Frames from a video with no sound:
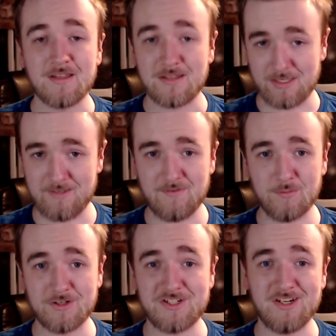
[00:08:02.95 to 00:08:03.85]
Thank you for
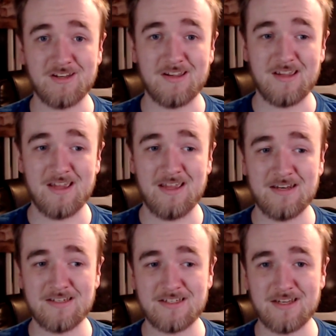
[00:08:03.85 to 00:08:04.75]
watching,
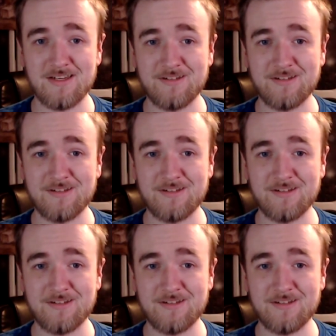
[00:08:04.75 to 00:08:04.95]
and I